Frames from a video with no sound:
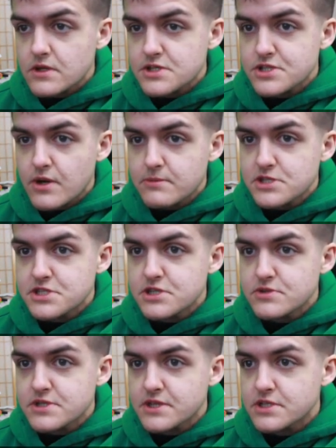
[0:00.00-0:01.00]
So I'm just
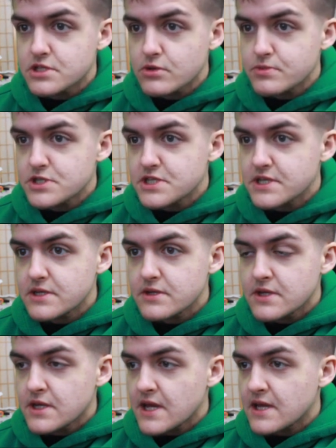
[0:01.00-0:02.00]
using the dope sheet
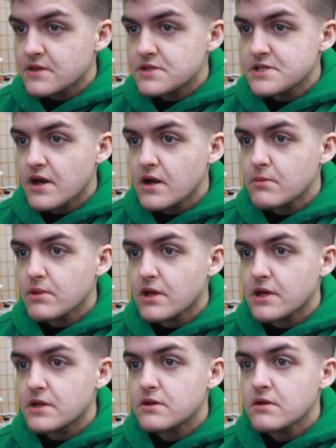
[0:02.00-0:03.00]
and the
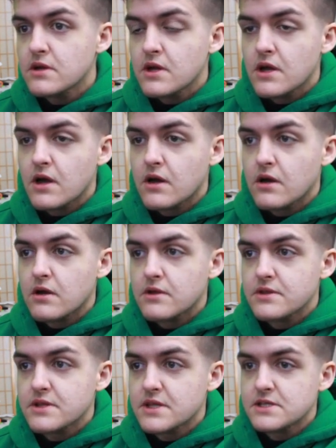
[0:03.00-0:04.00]
timeline.
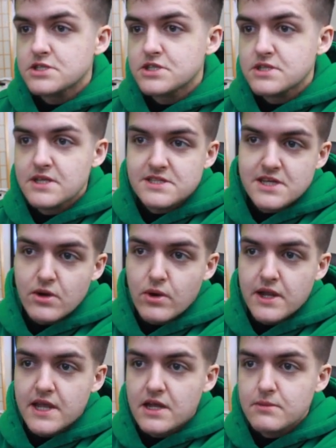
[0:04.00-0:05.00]
That's how
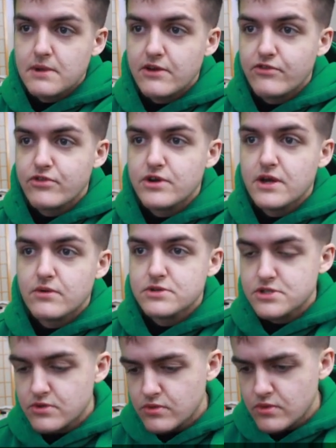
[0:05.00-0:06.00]
I animate for now.
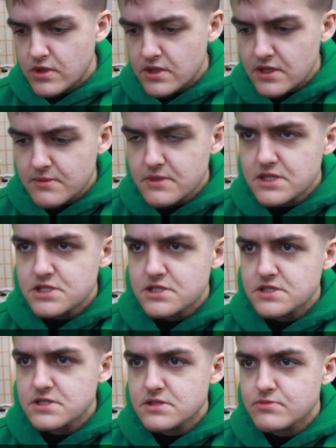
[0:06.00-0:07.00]
So let me
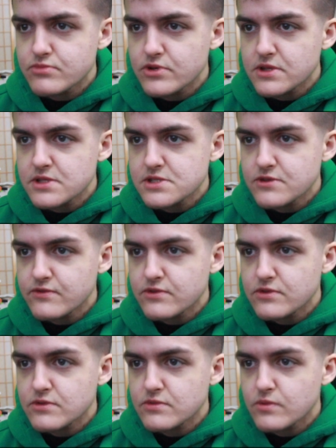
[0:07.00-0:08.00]
just bring this
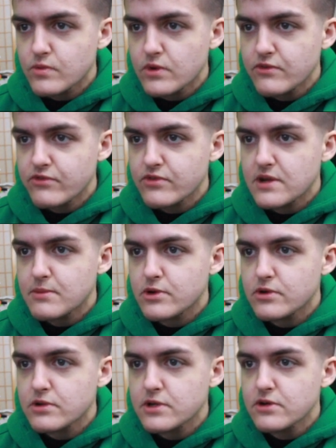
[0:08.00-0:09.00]
over one frame
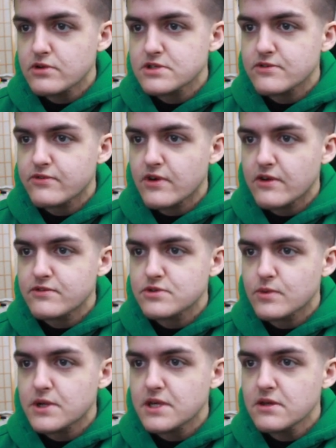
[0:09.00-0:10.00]
earlier to
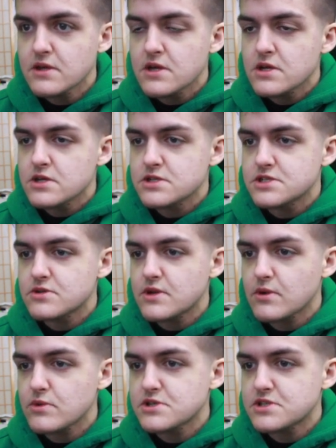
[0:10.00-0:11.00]
520. So
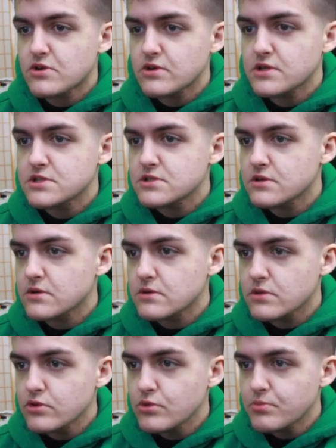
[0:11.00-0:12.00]
now we're starting to
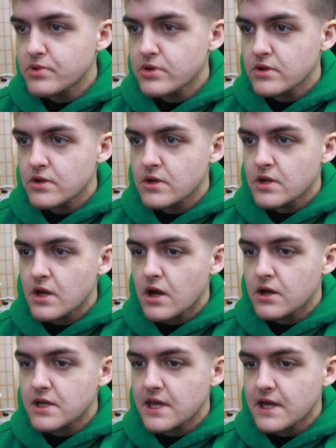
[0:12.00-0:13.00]
loop
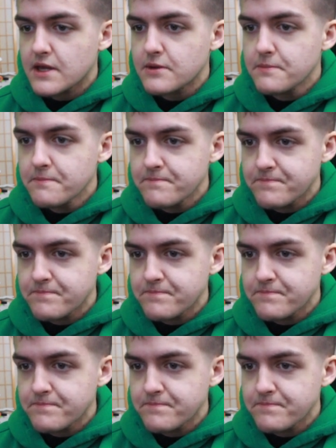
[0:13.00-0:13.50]
again,